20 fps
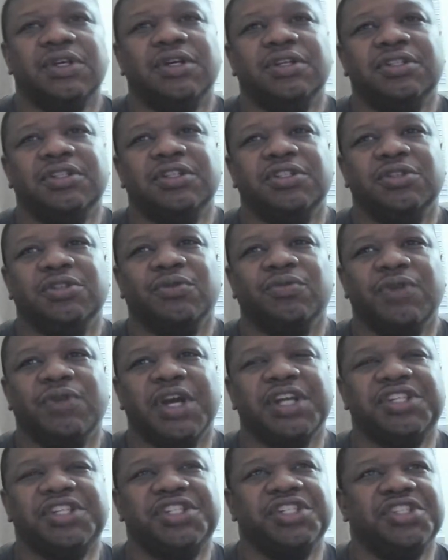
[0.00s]
The
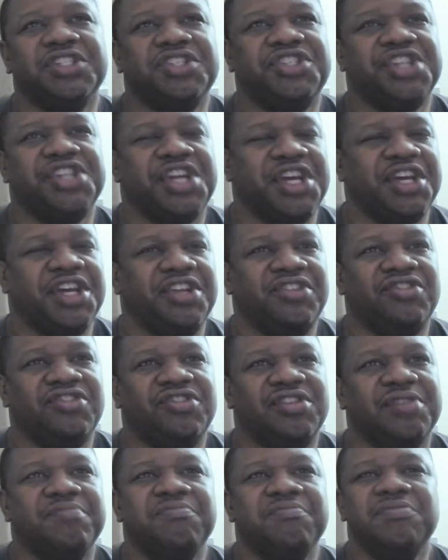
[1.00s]
direction
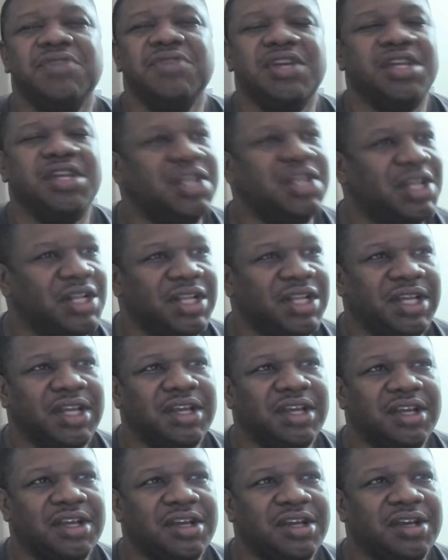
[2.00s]
changed
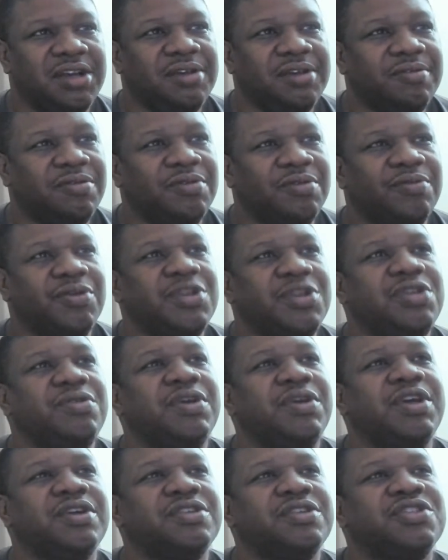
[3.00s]
immediately when you
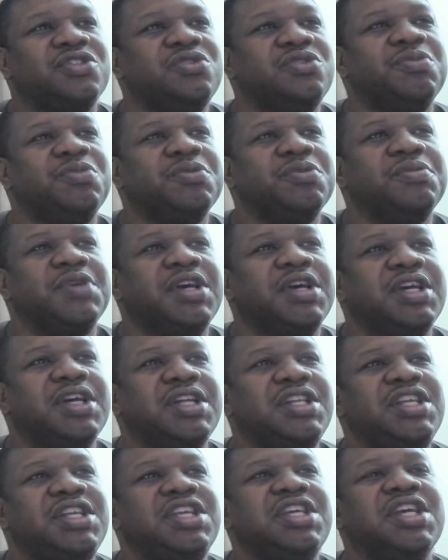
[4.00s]
hear
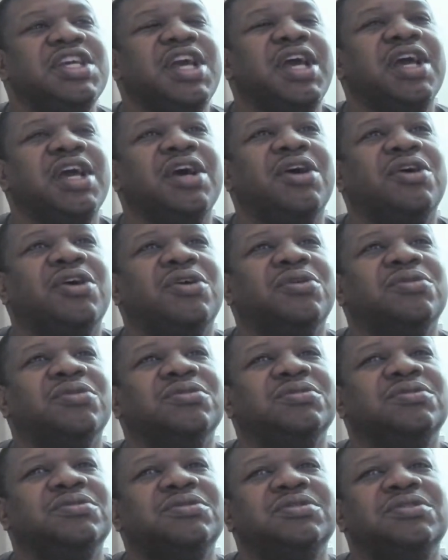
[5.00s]
Superman
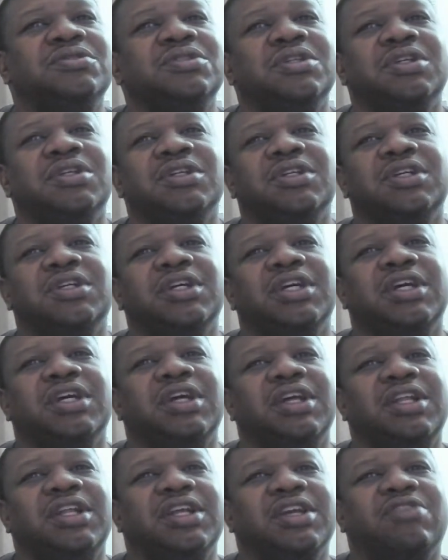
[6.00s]
yell
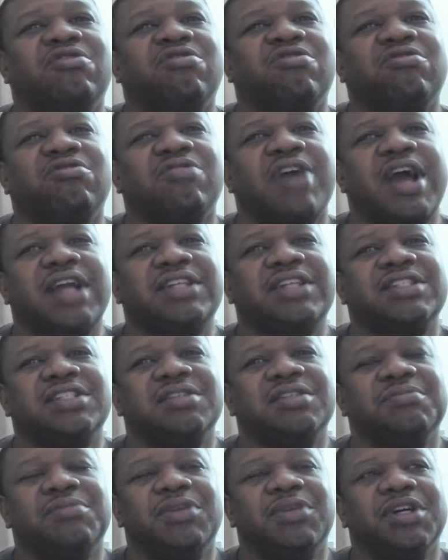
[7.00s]
and it cracks
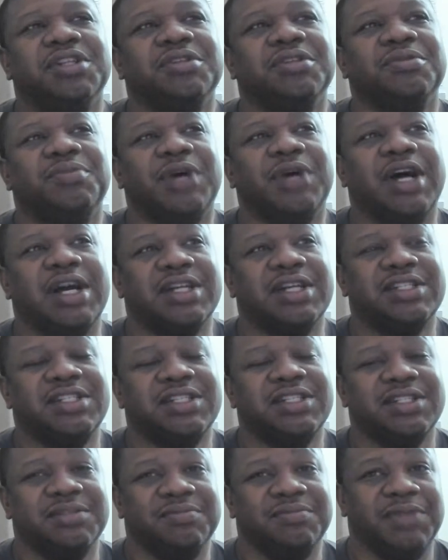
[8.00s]
the mother
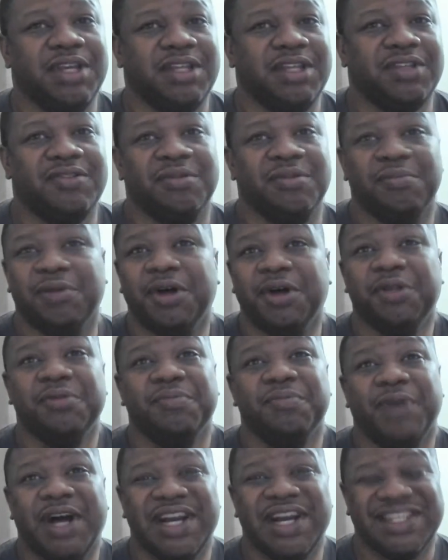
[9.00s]
boxes and makes the mother
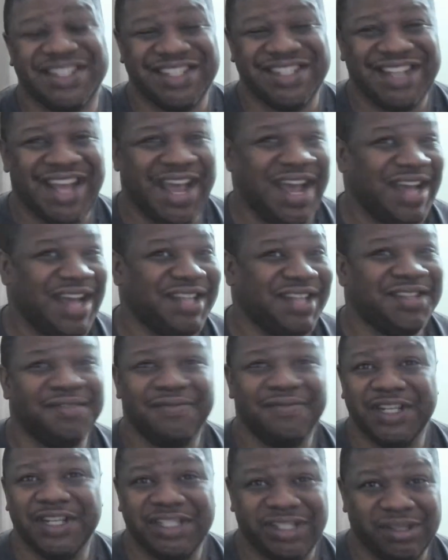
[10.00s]
box and
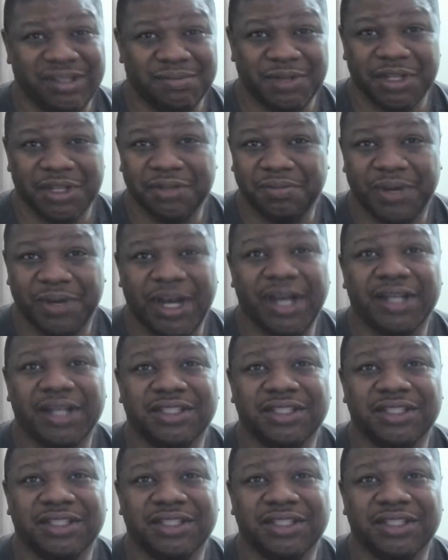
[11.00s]
activates the mother box.